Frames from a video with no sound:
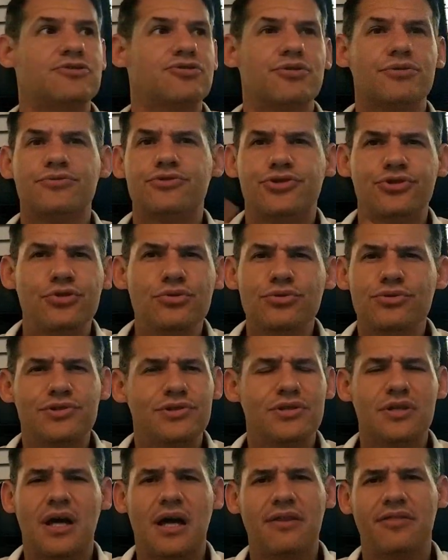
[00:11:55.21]

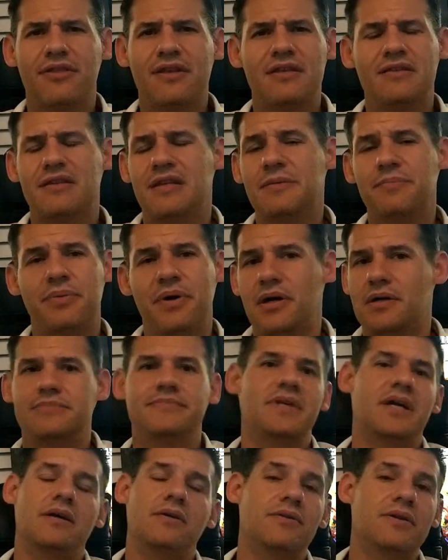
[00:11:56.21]
Zeus? I think they.
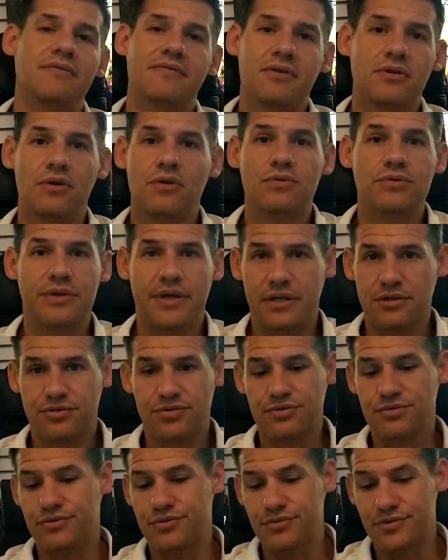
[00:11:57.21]
I don't even know who Nitro
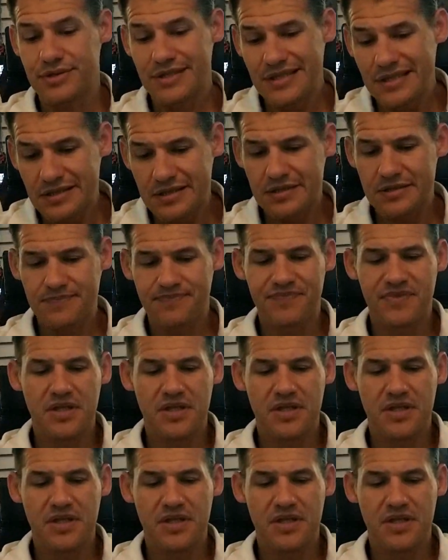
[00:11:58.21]
Zeus is.